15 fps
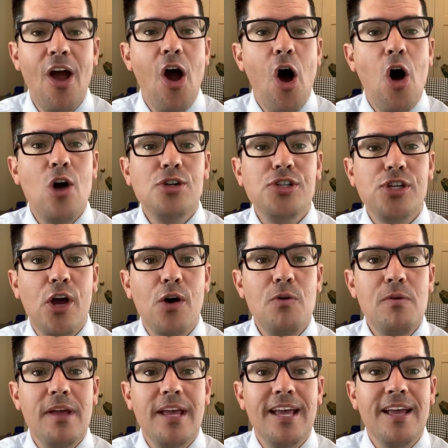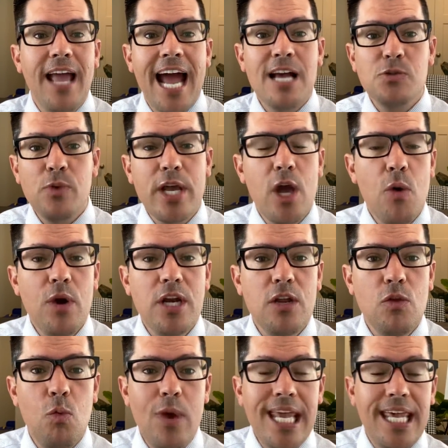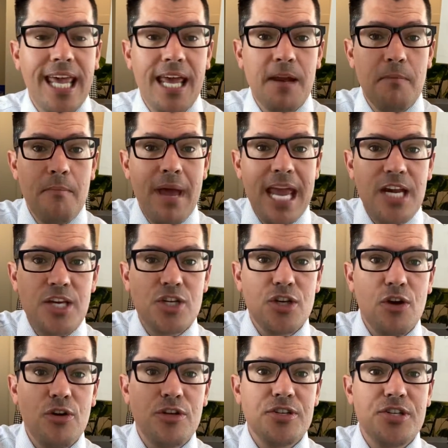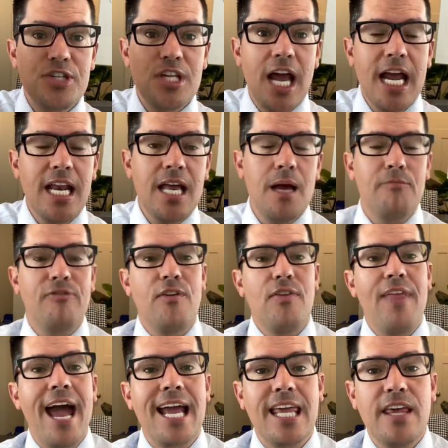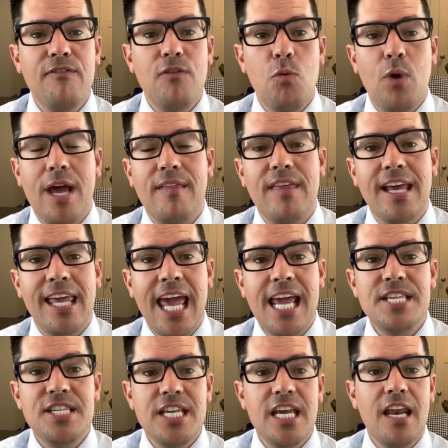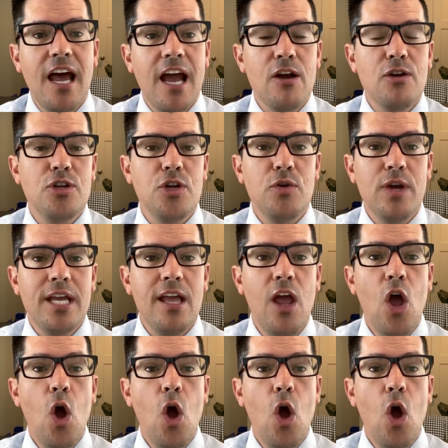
Also, as we go into the weekend, make sure to sign up for that giveaway that Casey and I are doing,